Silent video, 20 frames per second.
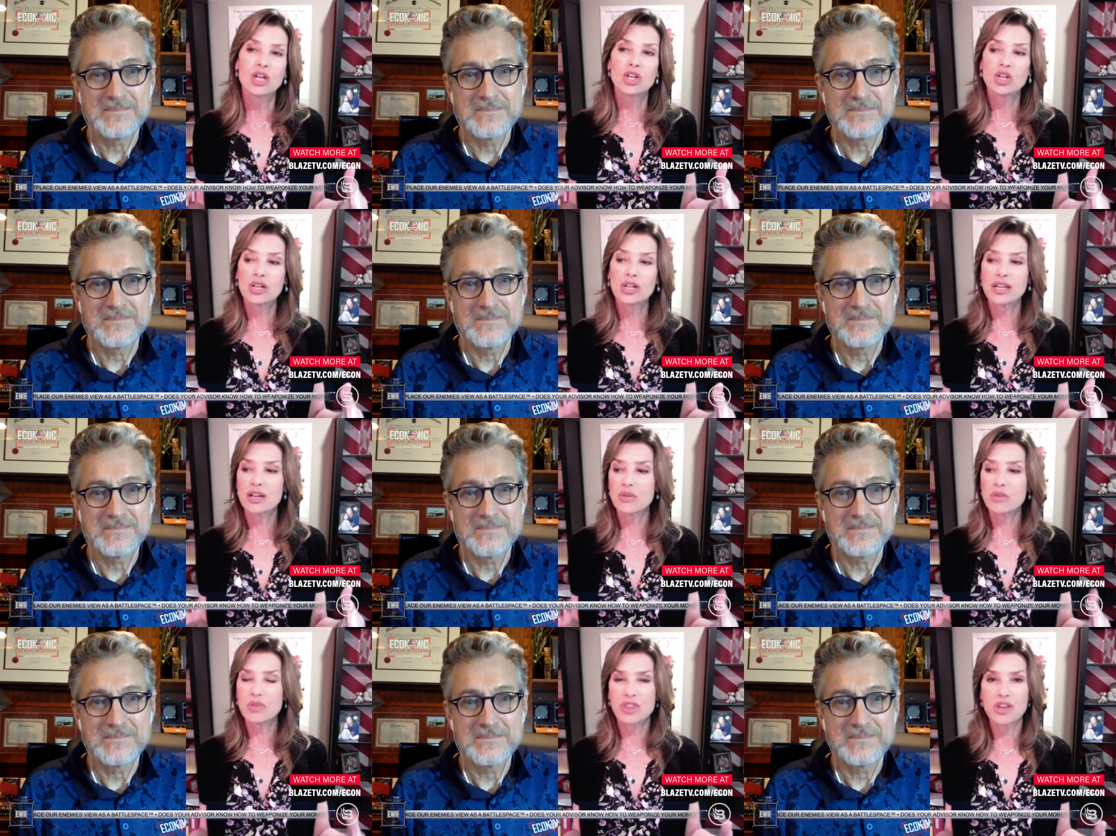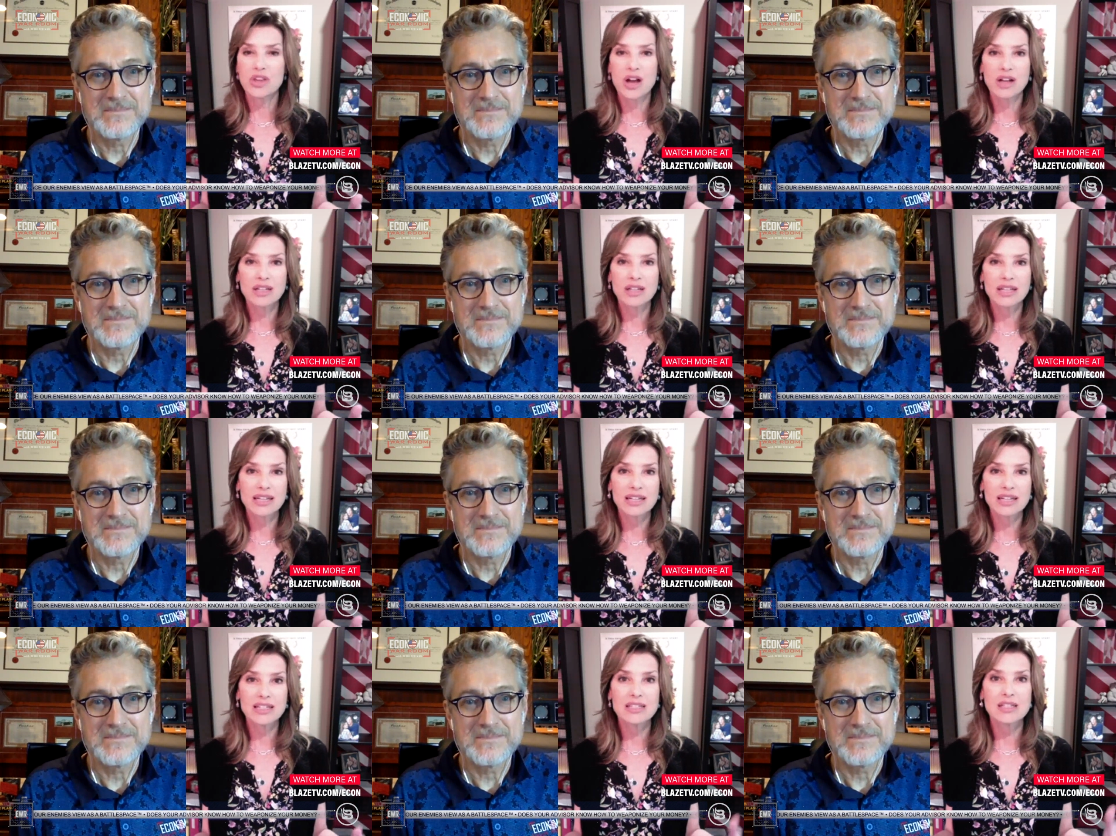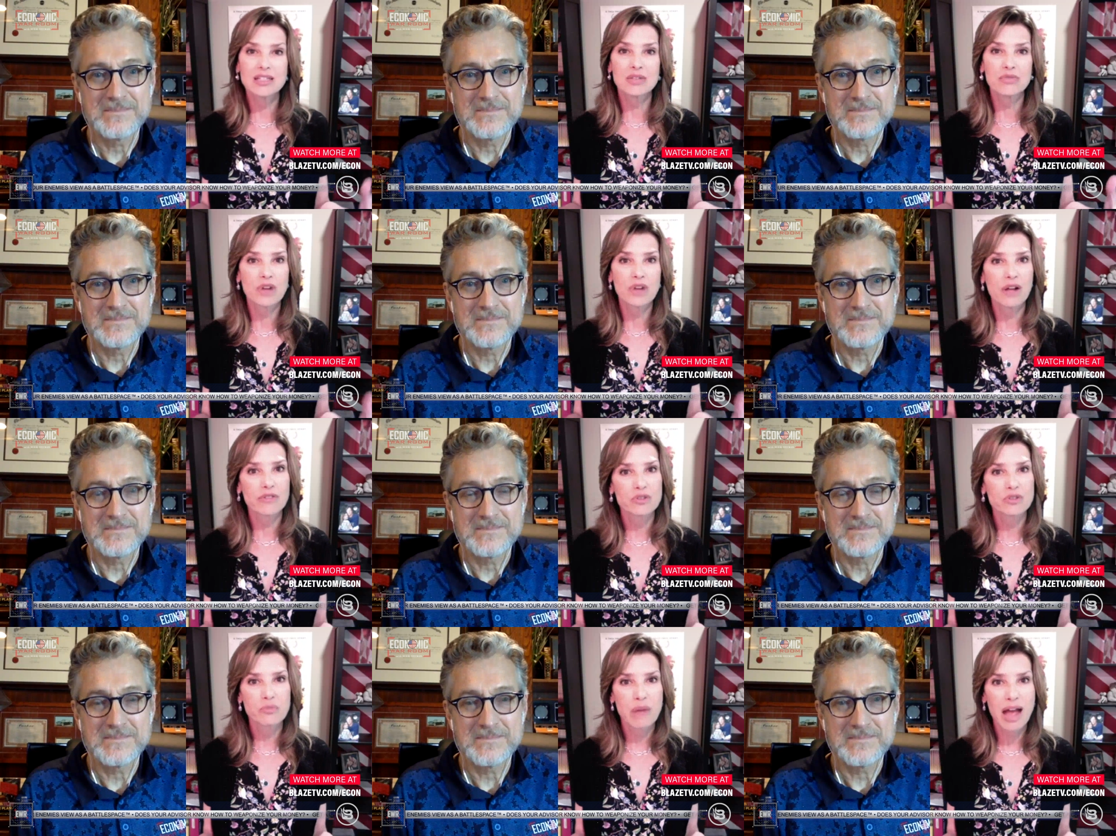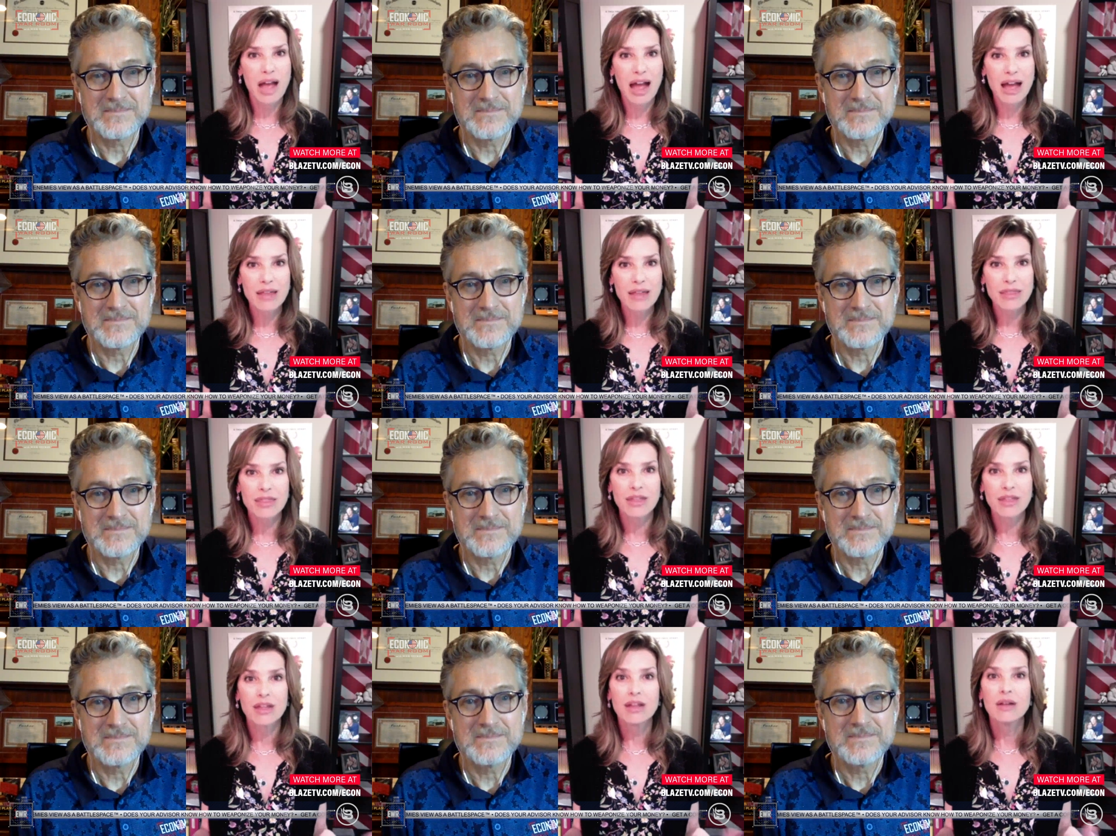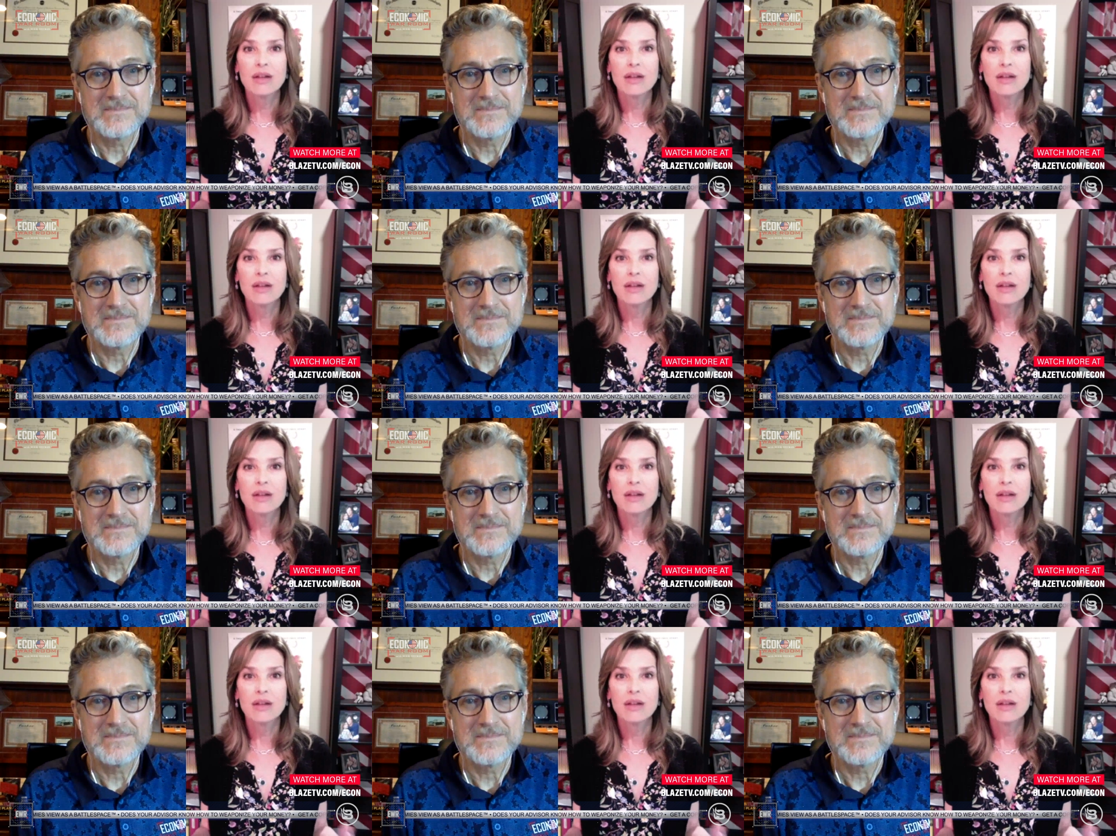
Speaker 1: Cooking with young kids involves math,